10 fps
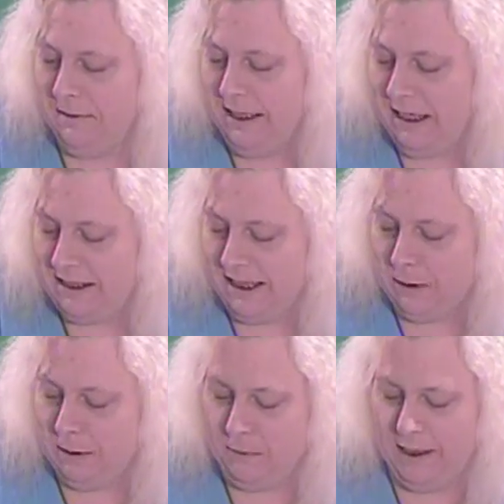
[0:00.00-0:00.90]
Yes, I
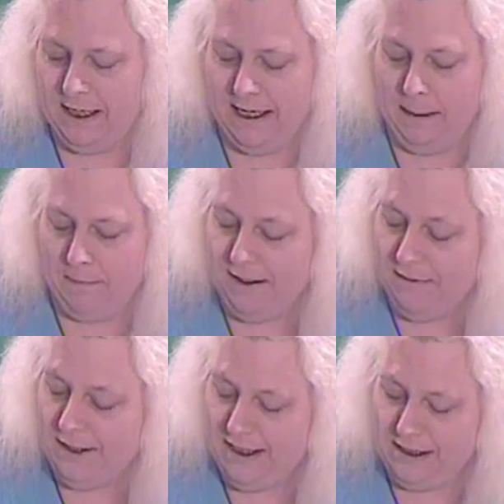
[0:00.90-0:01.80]
could break a hip
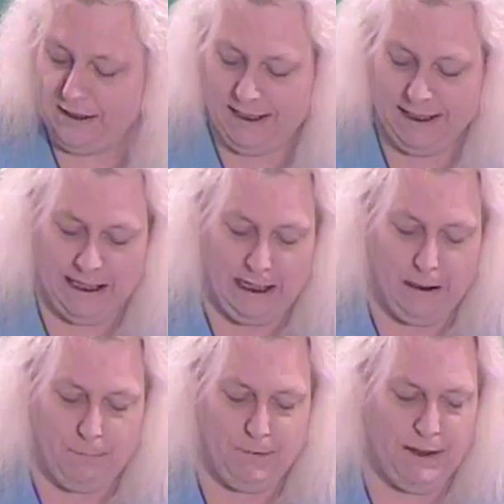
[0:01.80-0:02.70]
very easily.
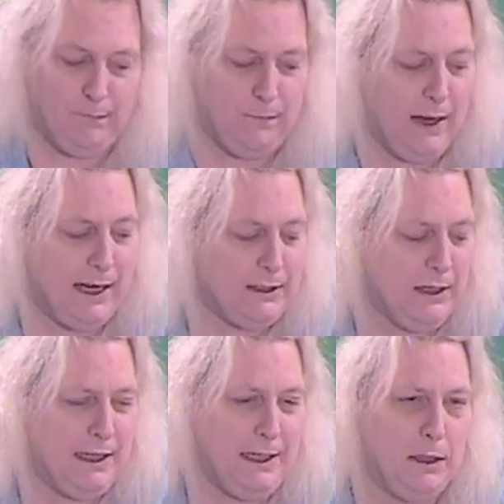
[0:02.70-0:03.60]
In fact,
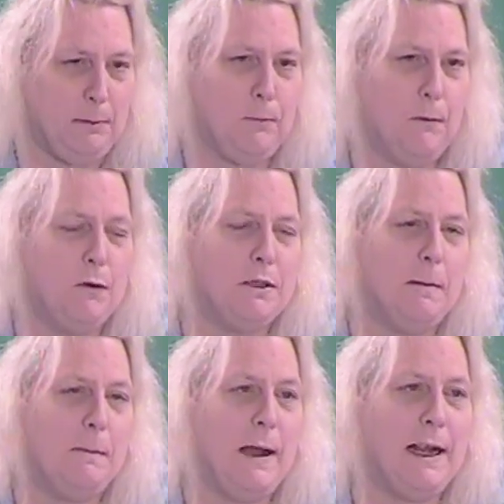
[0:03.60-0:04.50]
any other bones in
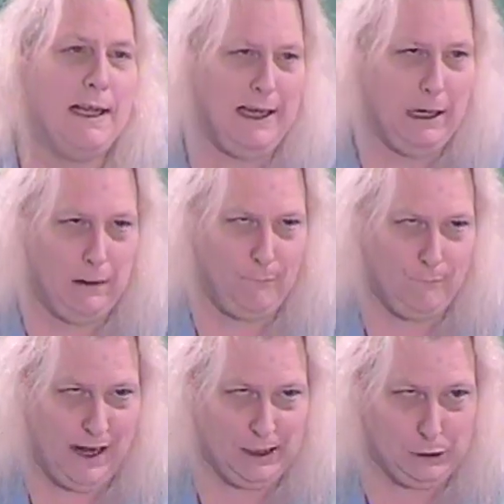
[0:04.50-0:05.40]
my body are
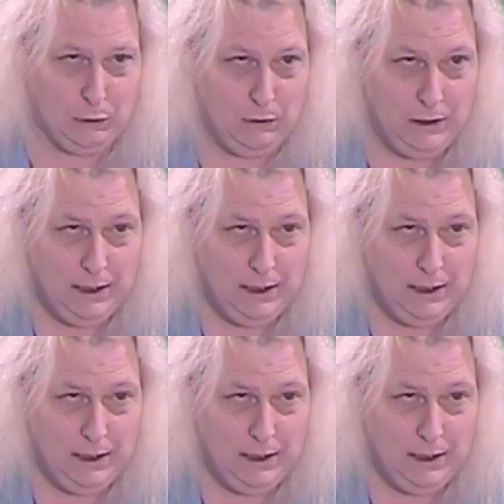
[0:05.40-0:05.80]
fragile.